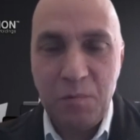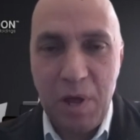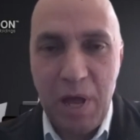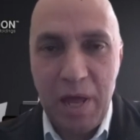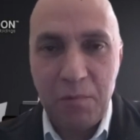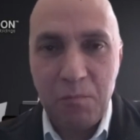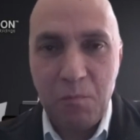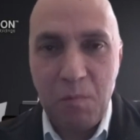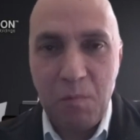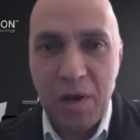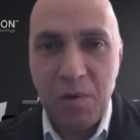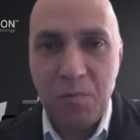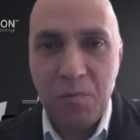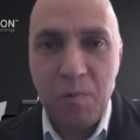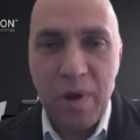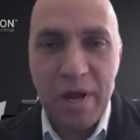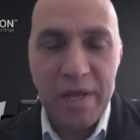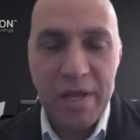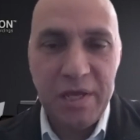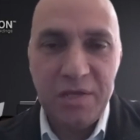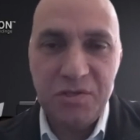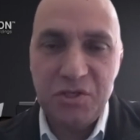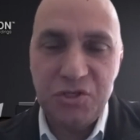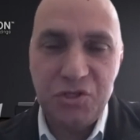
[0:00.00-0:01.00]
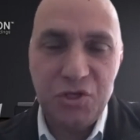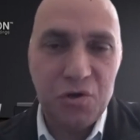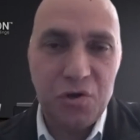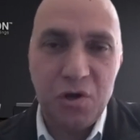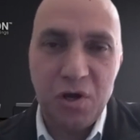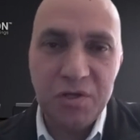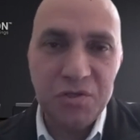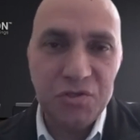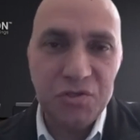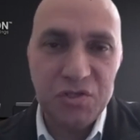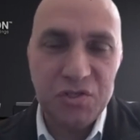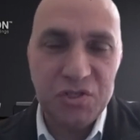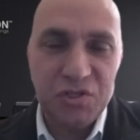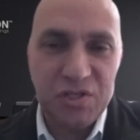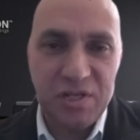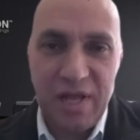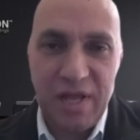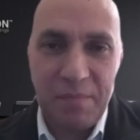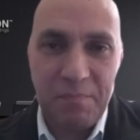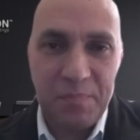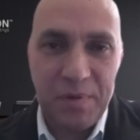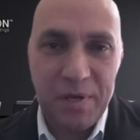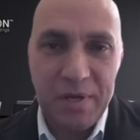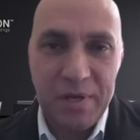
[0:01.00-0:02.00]
And one way is you can't just
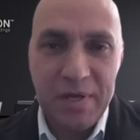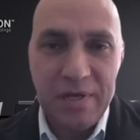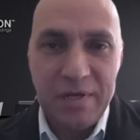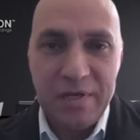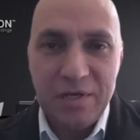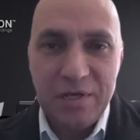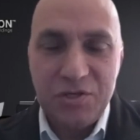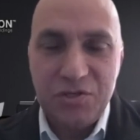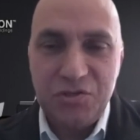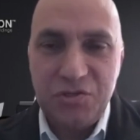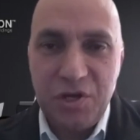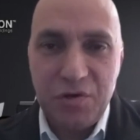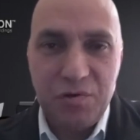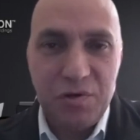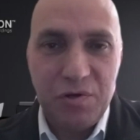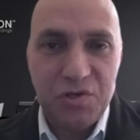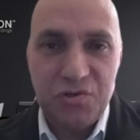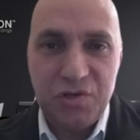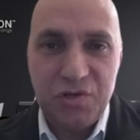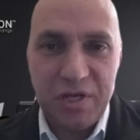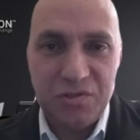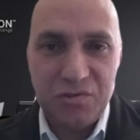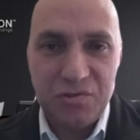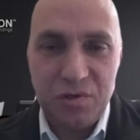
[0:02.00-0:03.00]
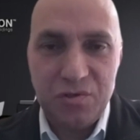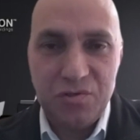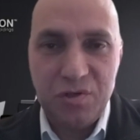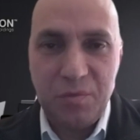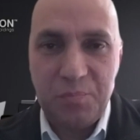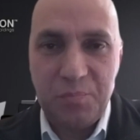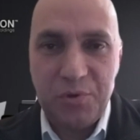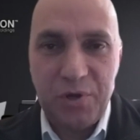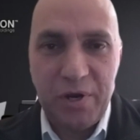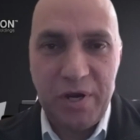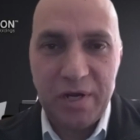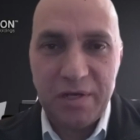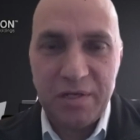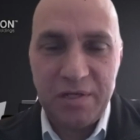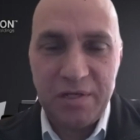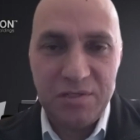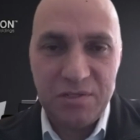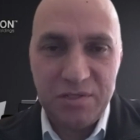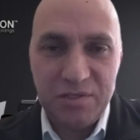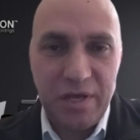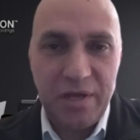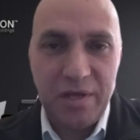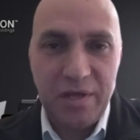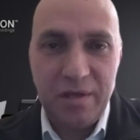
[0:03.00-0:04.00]
slap zero trust onto a product and
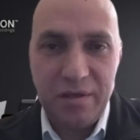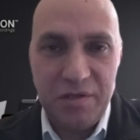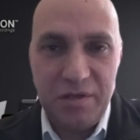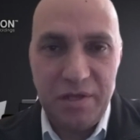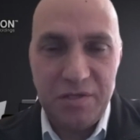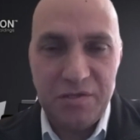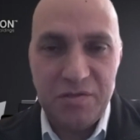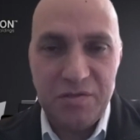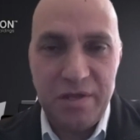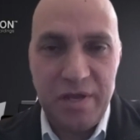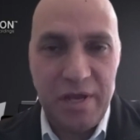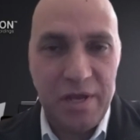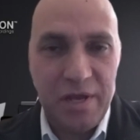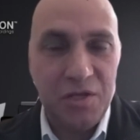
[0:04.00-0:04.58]
say it's there.